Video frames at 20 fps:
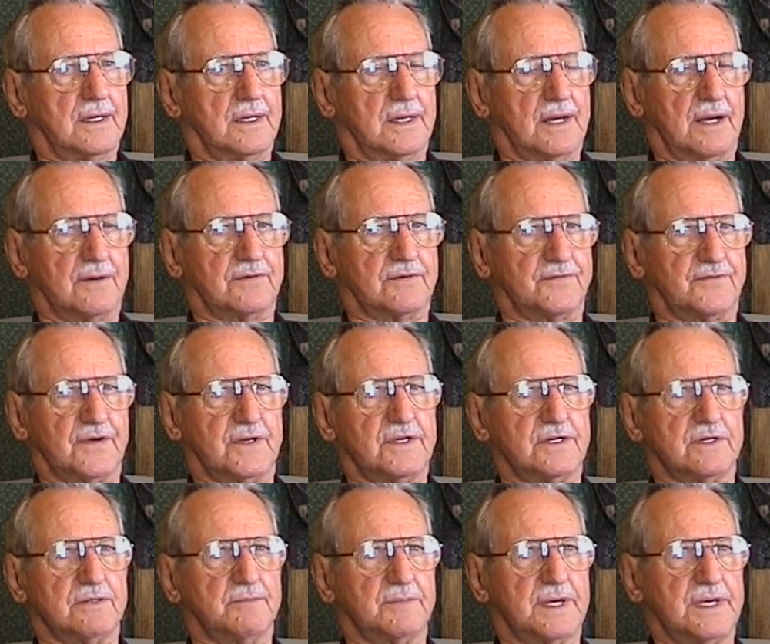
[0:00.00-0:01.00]
And after
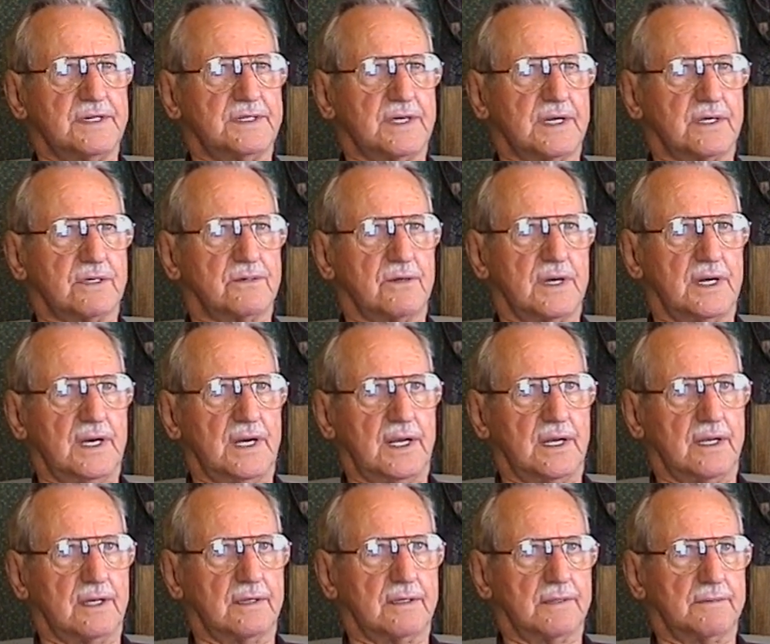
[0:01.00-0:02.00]
finishing basic
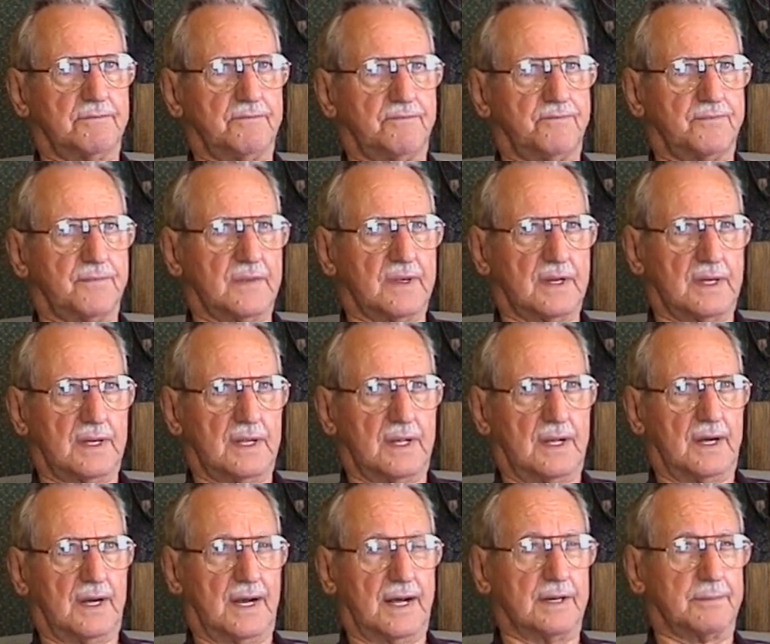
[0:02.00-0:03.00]
training,
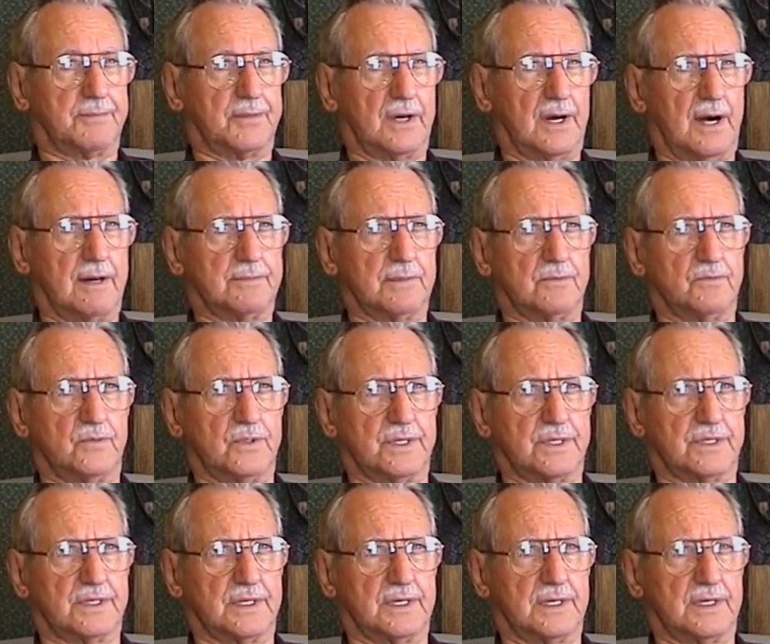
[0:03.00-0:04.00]
I had a problem
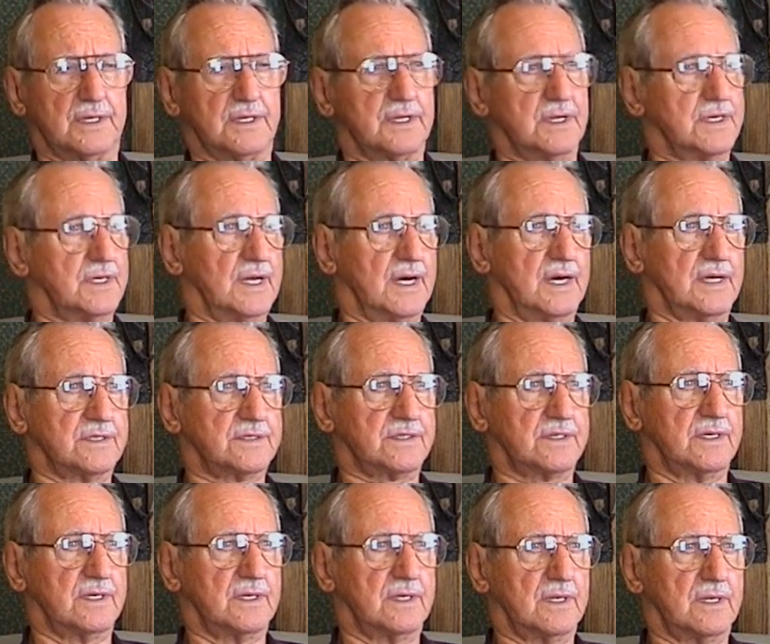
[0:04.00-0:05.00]
with uh, the
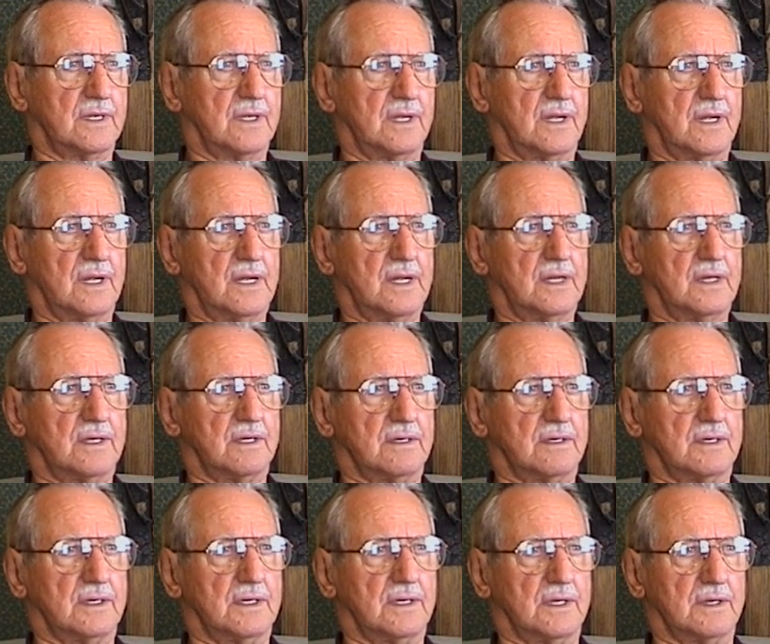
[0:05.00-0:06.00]
dust.
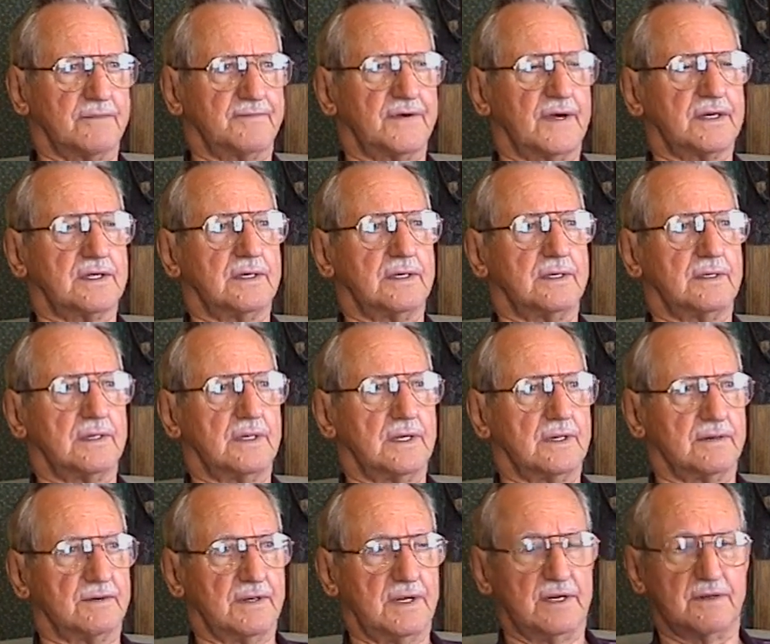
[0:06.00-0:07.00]
It affected,
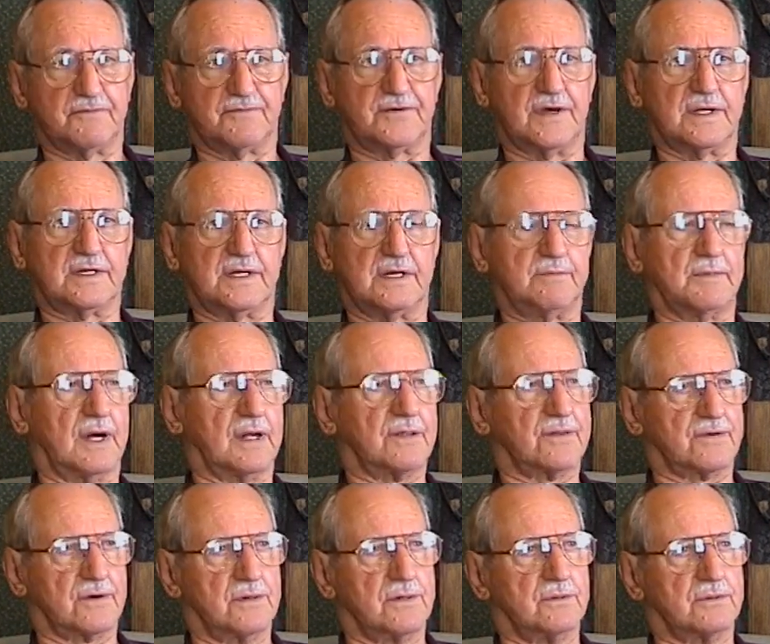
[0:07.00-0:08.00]
in, infected my
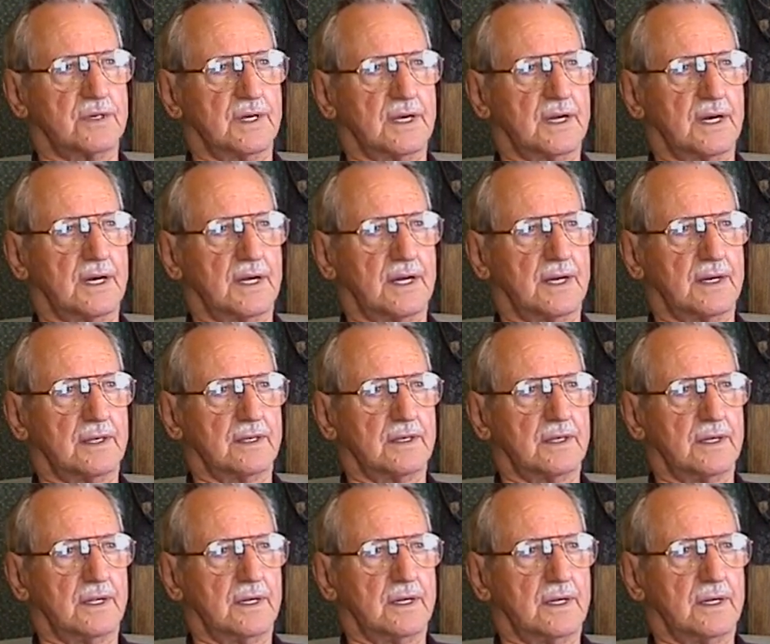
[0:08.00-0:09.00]
throat and I had
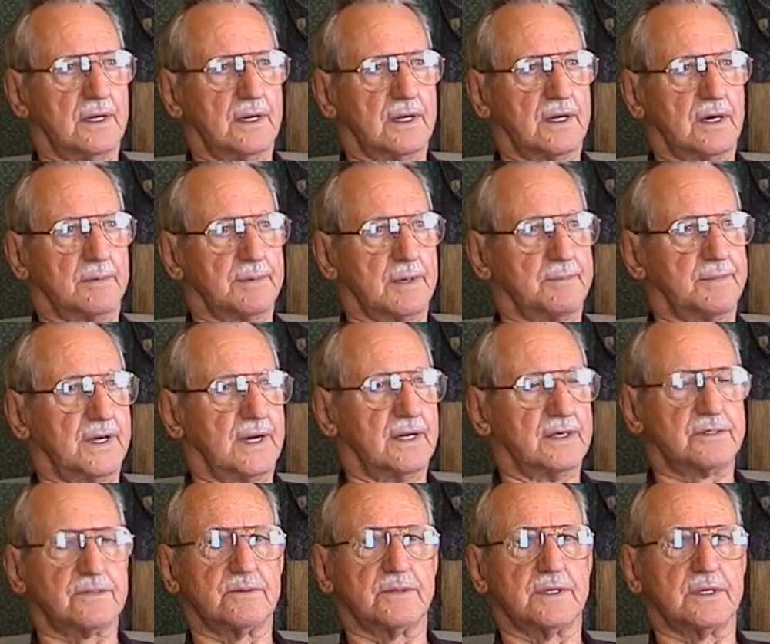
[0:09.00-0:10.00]
a couple
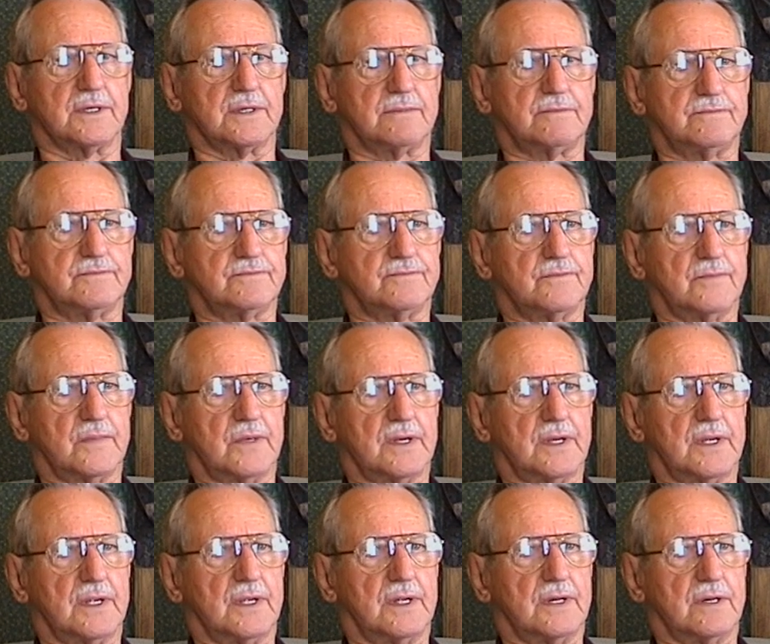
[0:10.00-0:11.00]
bouts with
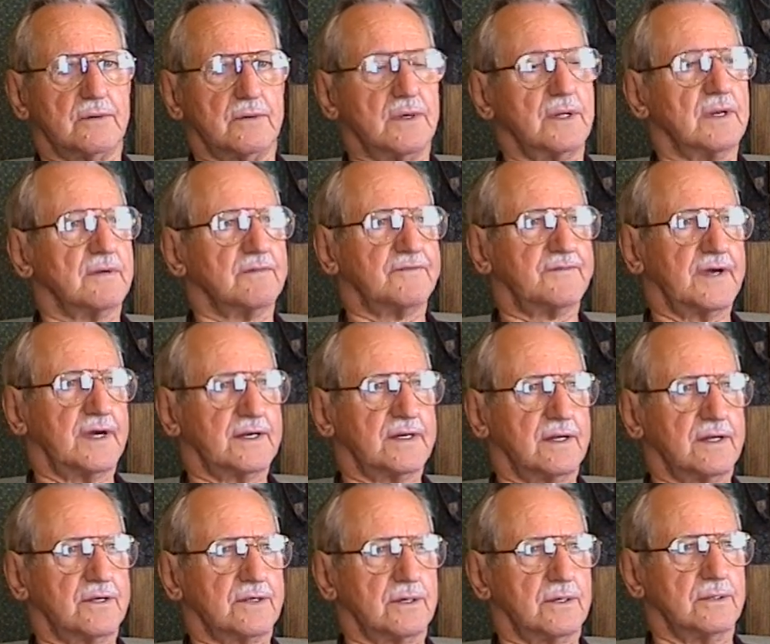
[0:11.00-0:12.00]
a real
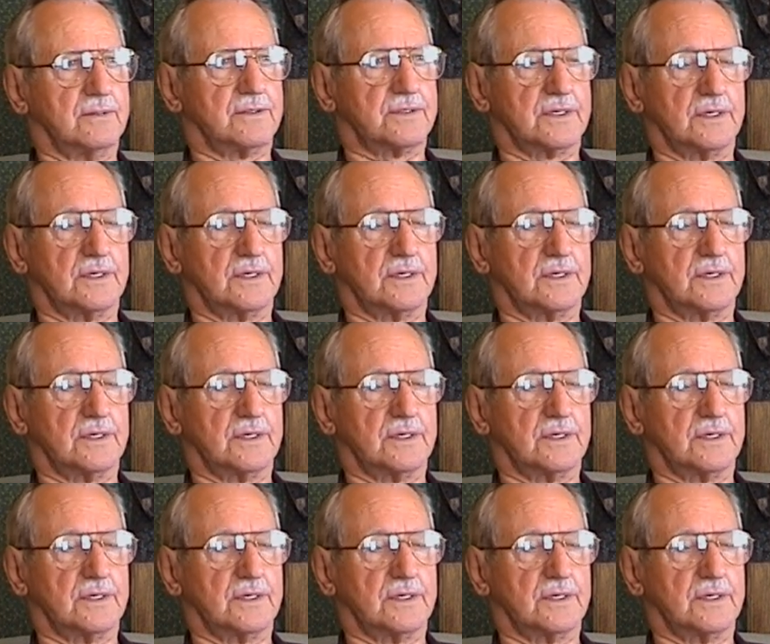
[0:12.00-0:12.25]
infected throat.